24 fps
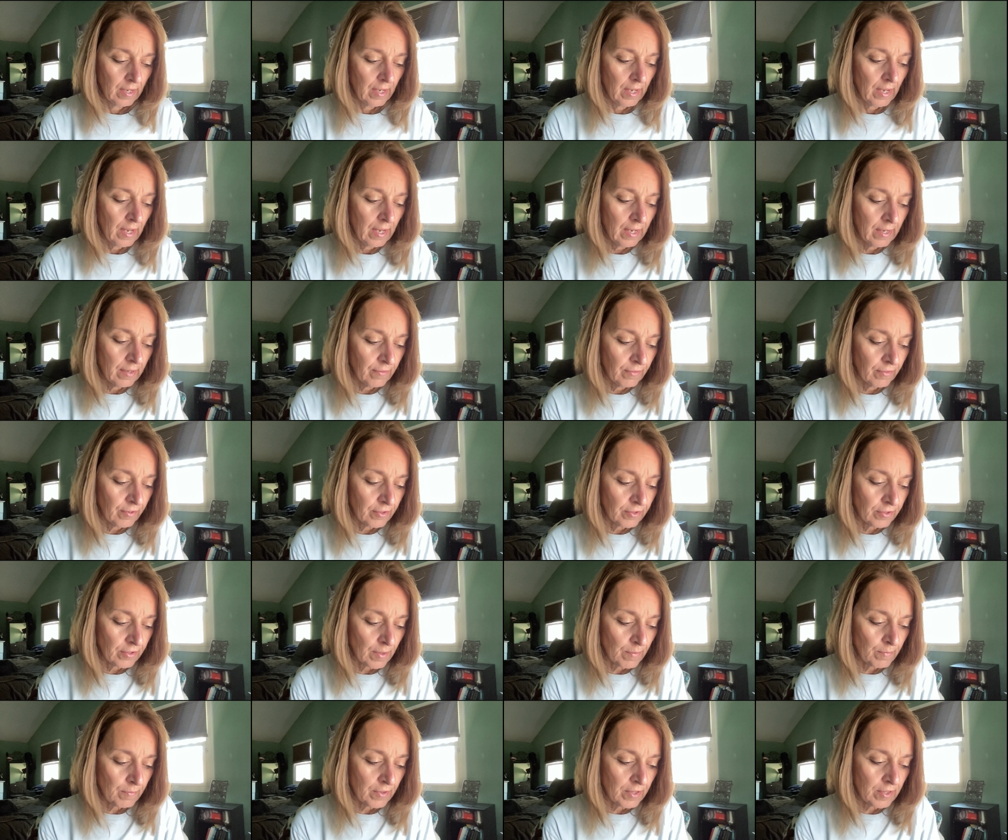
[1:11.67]
And for
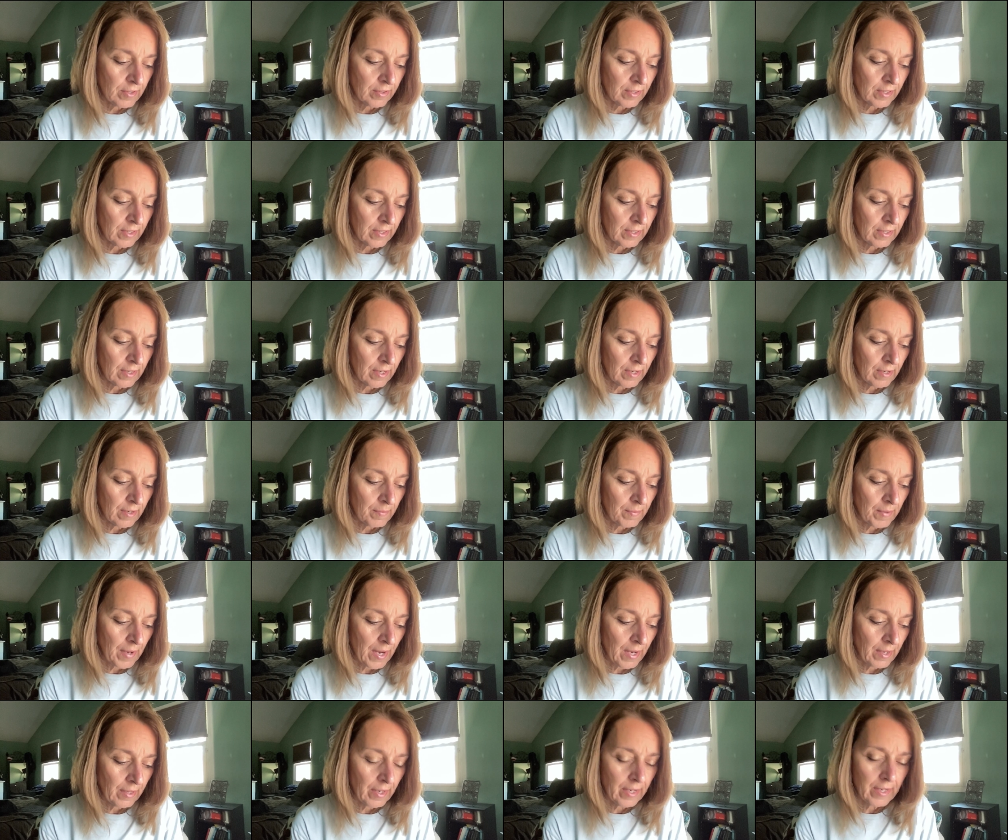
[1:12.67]
some reason, um,
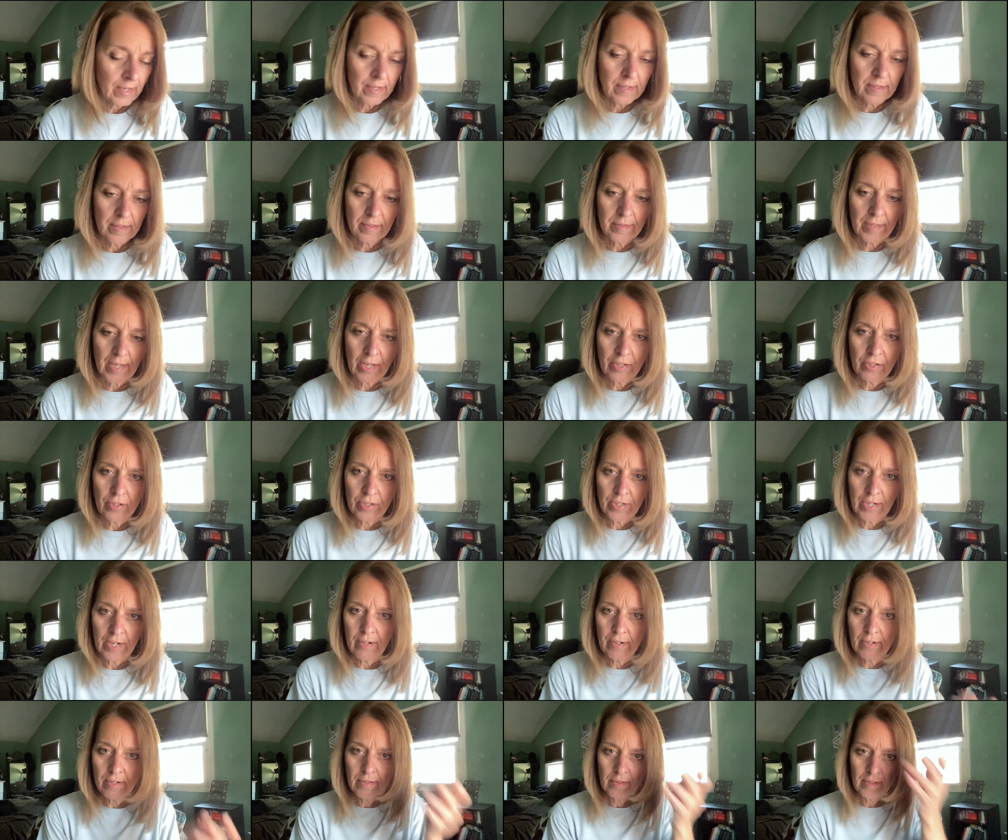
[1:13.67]
highlighting the
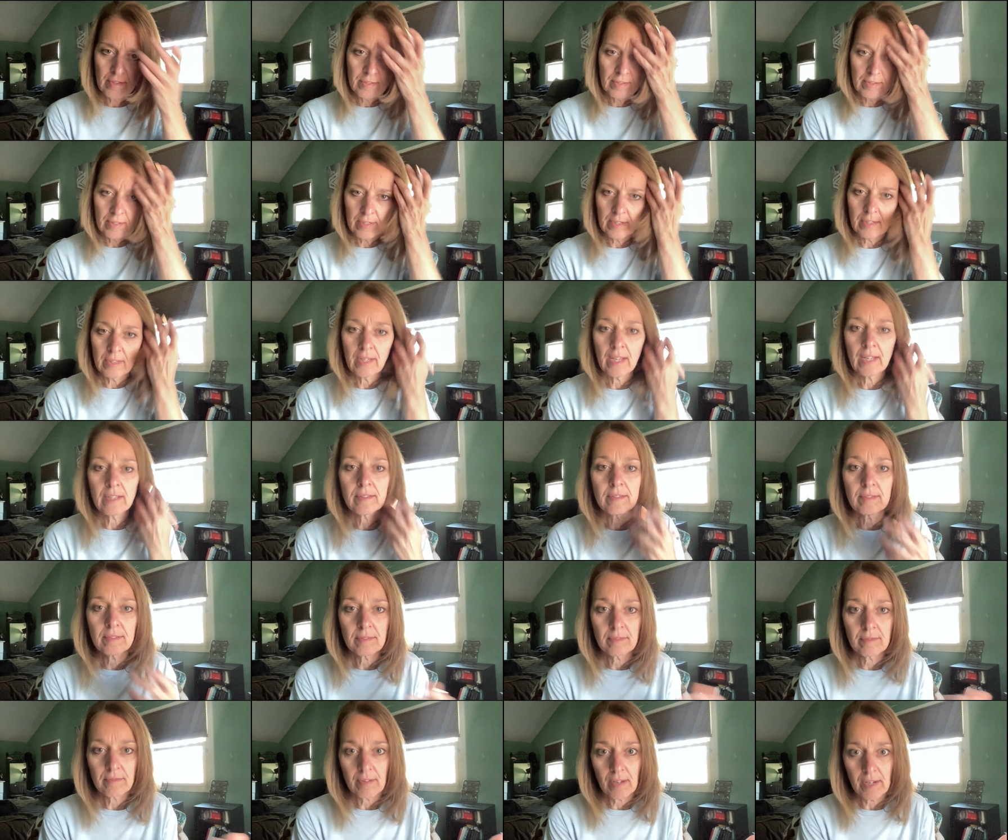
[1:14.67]
Sagittarius season, and
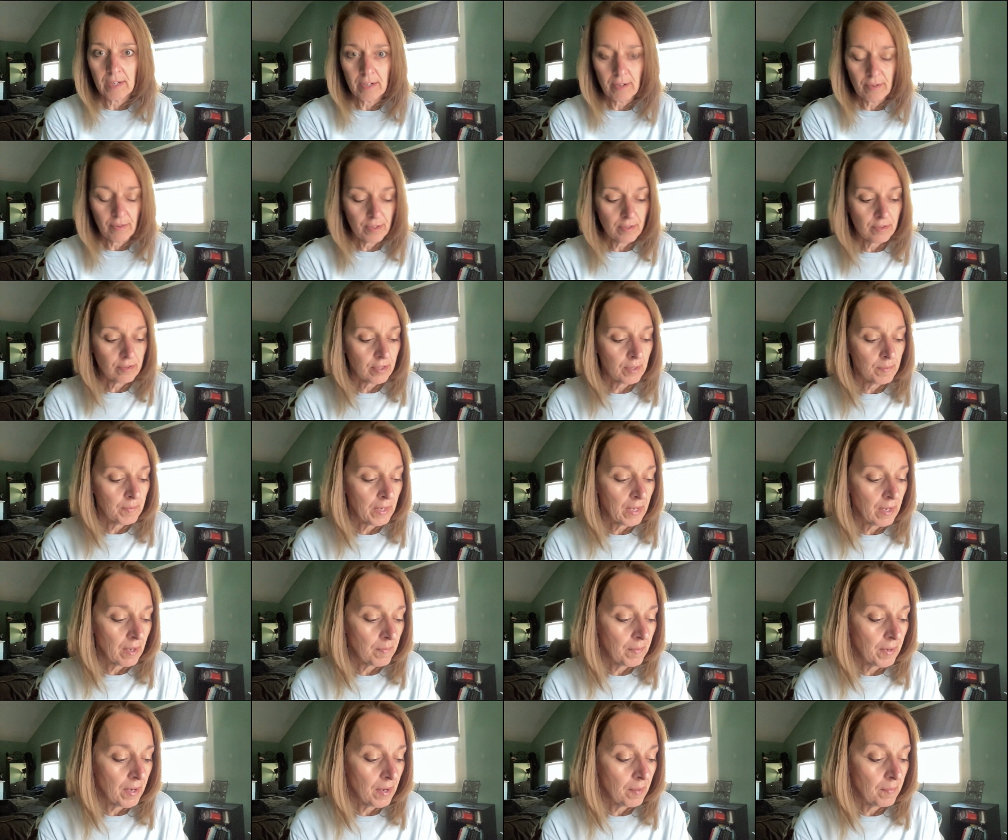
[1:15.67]
that's, I know that's going to be
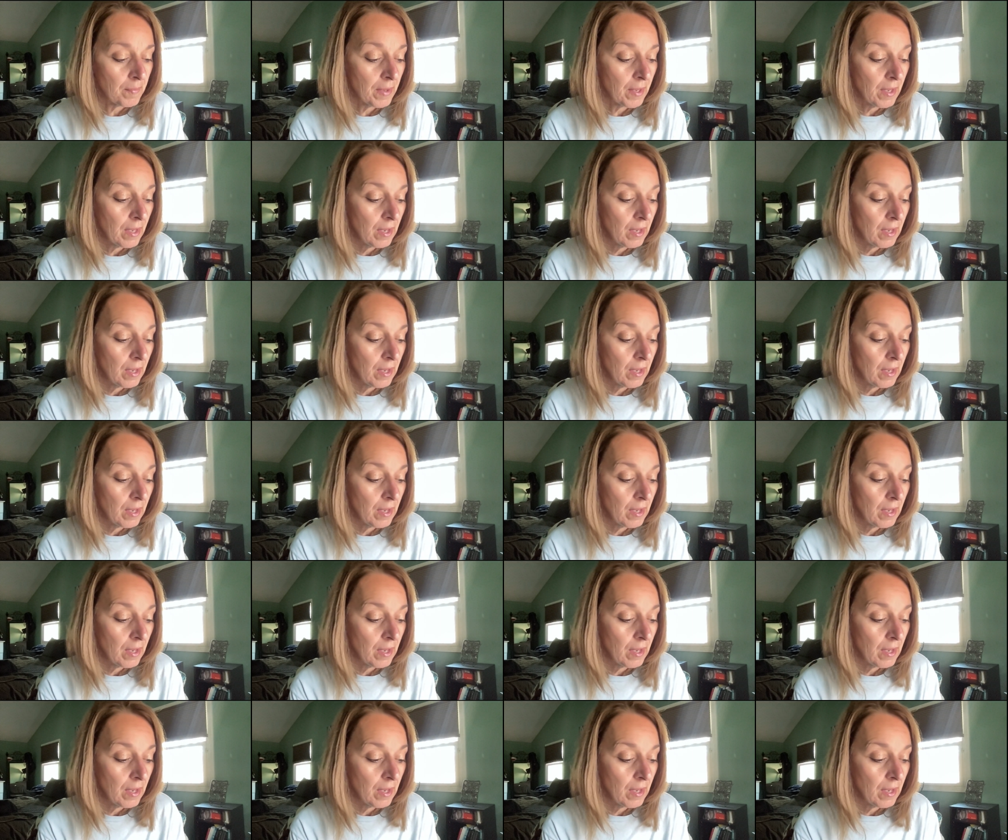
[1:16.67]
coming up.